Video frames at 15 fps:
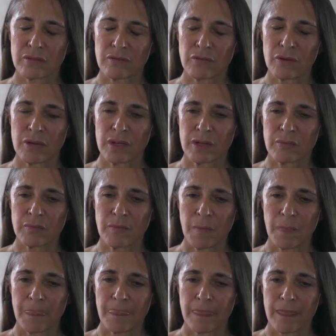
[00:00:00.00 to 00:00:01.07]
for him
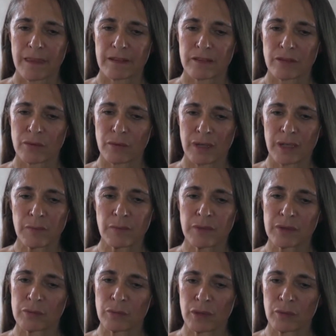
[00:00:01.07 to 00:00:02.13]
to rape,
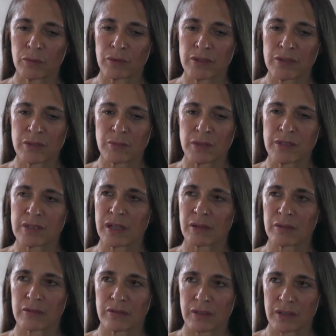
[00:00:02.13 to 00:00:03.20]
and one was to be
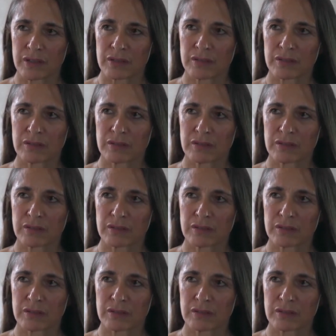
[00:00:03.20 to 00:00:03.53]
sacrificed.